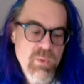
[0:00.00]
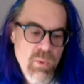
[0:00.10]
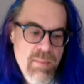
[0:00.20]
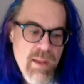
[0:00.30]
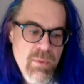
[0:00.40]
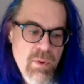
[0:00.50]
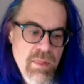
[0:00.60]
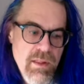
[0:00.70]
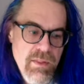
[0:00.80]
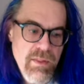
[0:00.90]
Remember
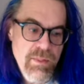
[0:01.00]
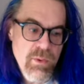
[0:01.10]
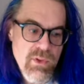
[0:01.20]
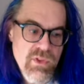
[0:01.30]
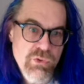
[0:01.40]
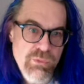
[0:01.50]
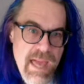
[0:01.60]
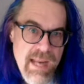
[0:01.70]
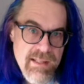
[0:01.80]
that there is a dramatic